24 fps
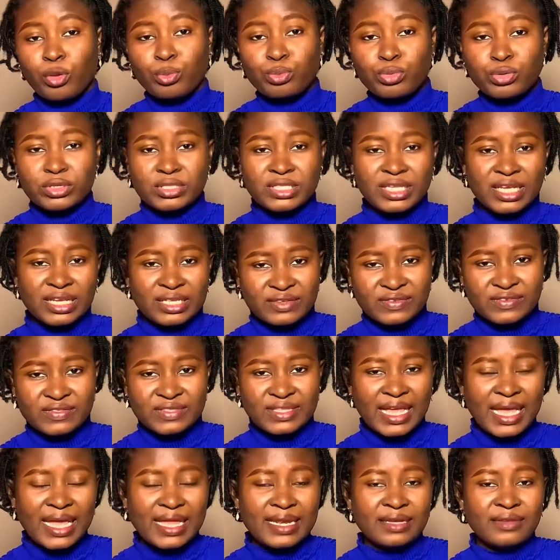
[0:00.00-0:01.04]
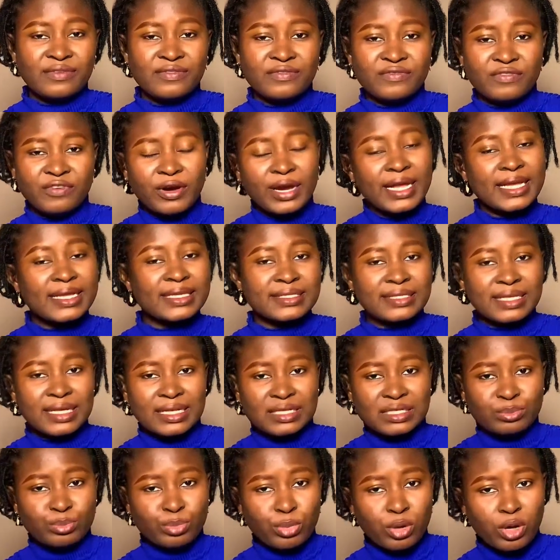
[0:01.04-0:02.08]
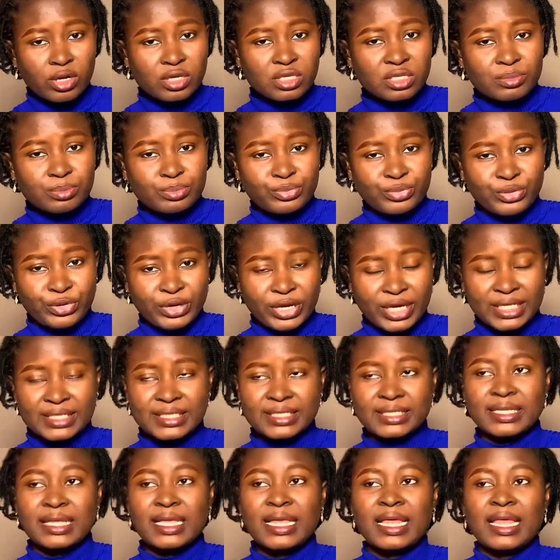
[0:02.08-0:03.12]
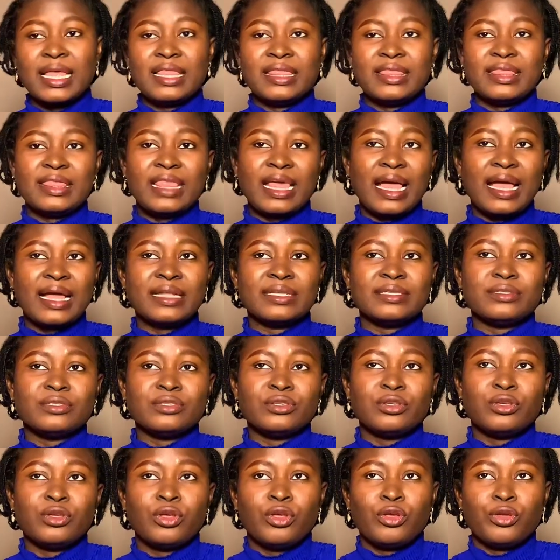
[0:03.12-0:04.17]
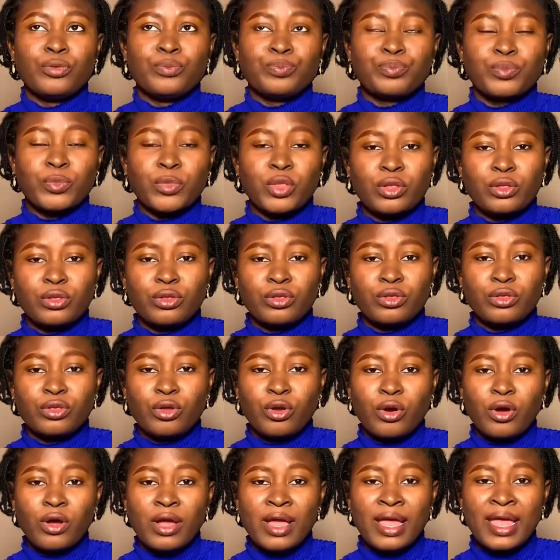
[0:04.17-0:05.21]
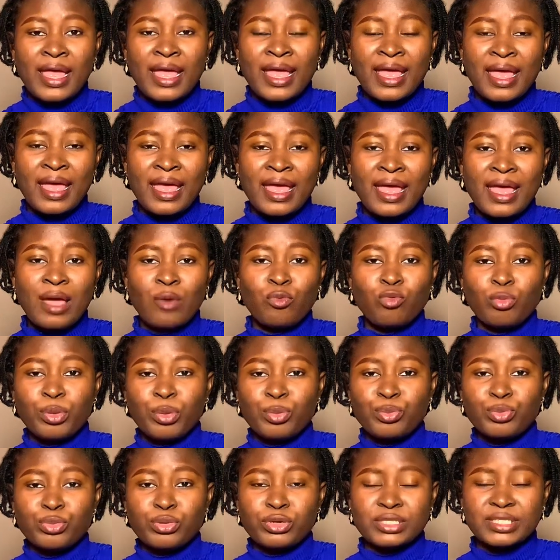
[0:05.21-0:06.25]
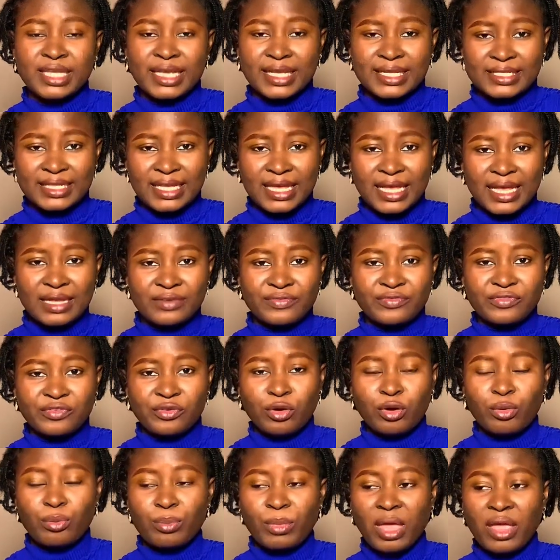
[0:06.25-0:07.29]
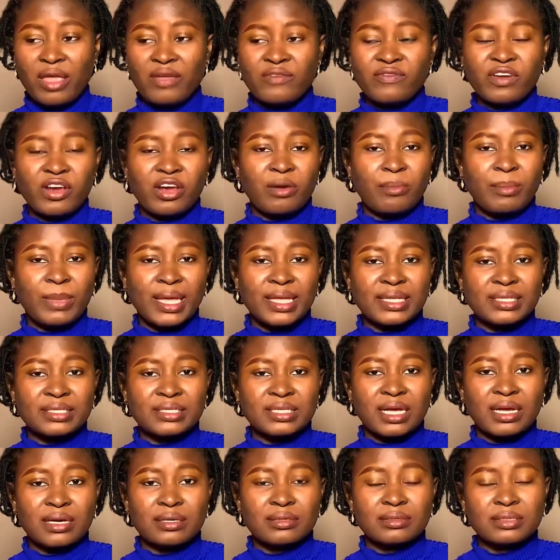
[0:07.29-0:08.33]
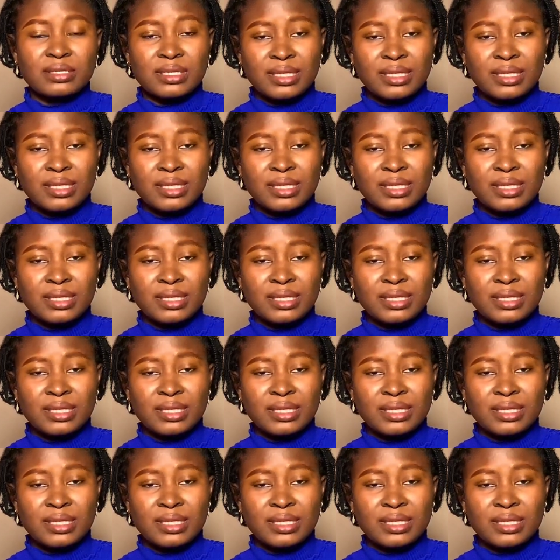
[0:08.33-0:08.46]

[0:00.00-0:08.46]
protective styling, for instance, box braids, that your hair will be protected from environmental